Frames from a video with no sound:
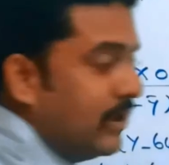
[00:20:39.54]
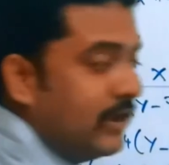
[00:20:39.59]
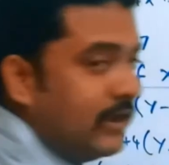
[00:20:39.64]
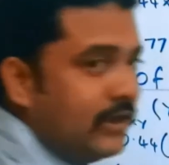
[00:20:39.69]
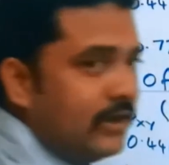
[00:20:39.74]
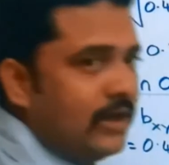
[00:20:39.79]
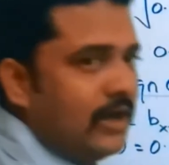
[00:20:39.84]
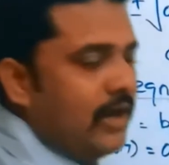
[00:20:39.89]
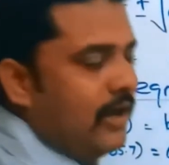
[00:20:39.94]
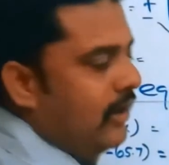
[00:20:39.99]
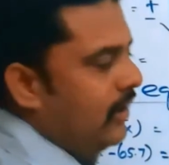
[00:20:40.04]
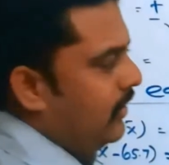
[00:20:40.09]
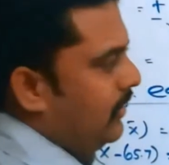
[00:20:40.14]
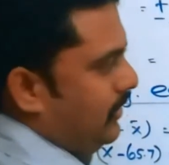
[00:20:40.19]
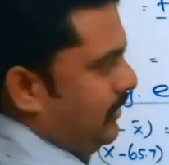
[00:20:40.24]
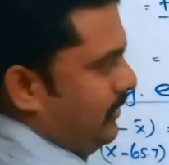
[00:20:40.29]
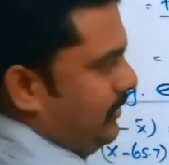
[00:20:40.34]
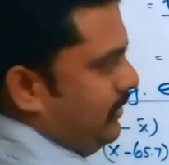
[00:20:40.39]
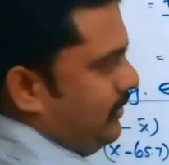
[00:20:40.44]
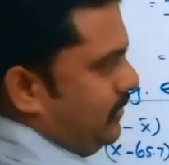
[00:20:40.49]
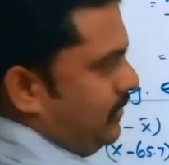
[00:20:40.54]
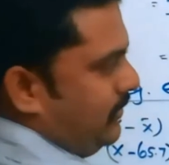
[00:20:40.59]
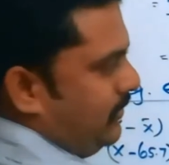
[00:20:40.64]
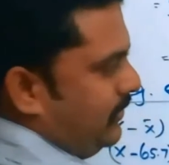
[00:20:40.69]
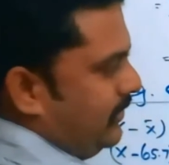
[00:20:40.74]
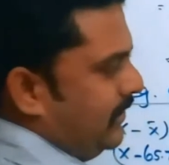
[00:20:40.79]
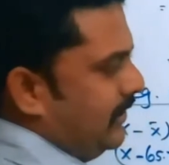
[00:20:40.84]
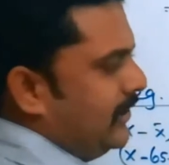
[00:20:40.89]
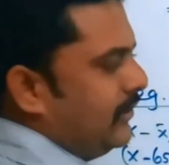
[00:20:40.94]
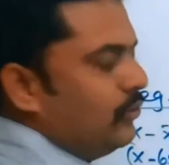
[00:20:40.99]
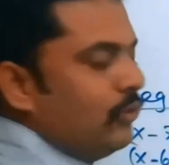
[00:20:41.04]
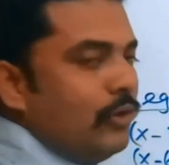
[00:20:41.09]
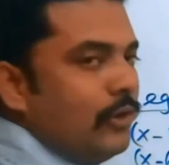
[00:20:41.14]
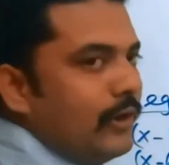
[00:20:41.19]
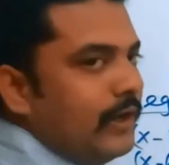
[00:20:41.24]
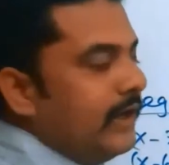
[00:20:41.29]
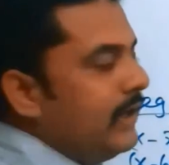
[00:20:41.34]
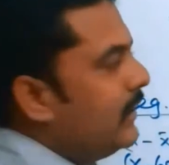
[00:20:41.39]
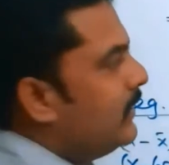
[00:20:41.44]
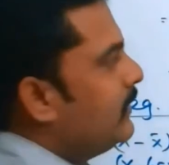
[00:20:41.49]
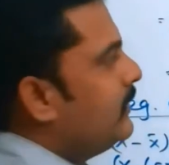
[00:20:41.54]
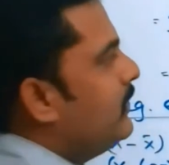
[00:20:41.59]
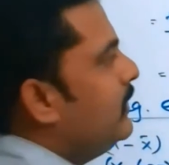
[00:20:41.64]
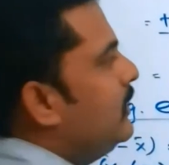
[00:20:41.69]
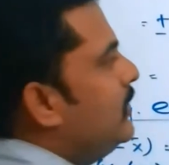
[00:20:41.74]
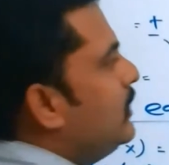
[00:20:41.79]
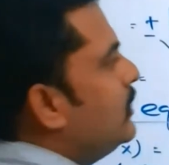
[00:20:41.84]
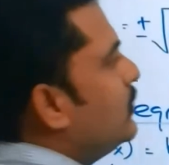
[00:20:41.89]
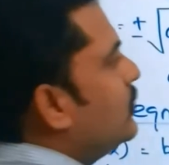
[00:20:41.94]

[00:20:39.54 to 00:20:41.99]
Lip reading: me delete over here.